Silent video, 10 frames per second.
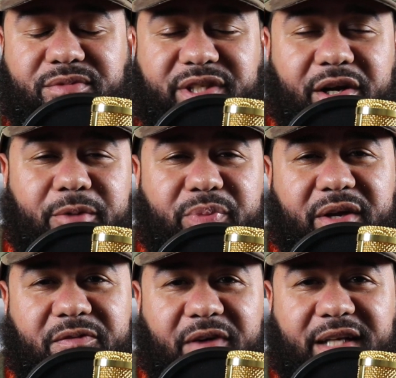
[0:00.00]
cherry
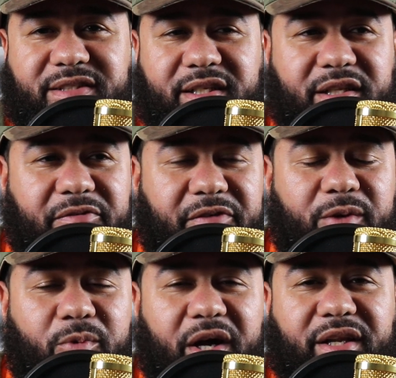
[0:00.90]
pick fights to get their
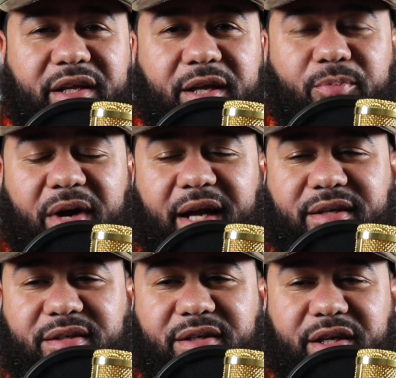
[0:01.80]
feet wet and get
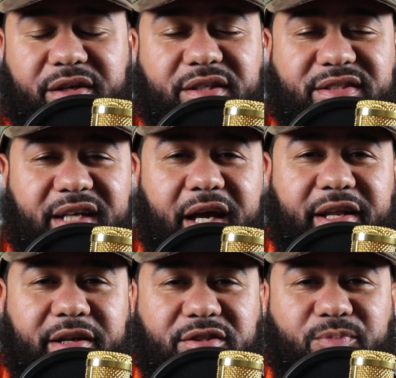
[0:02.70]
back in good
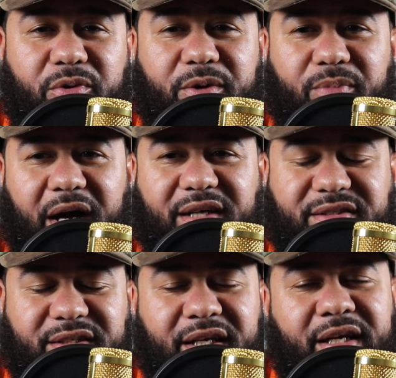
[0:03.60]
standing in the sport of
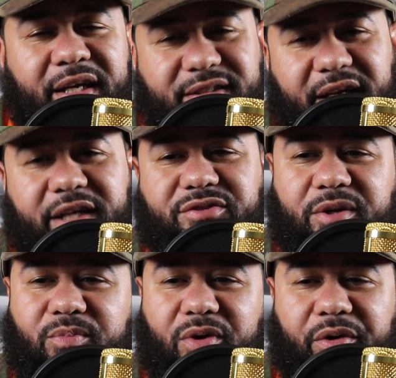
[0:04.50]
boxing it's
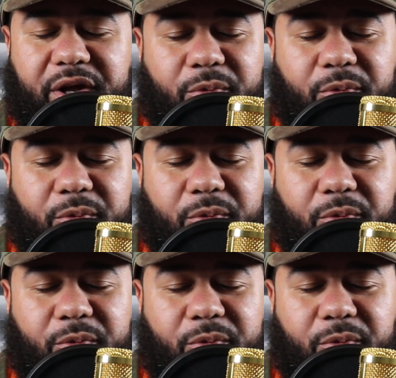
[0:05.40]
Adrien Broner.